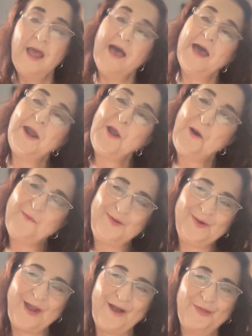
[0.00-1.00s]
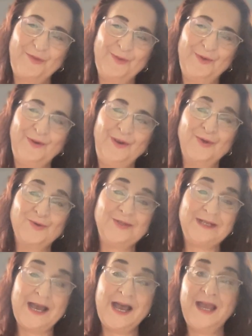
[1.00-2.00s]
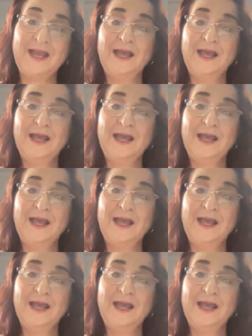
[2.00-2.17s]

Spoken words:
and help you get through your day.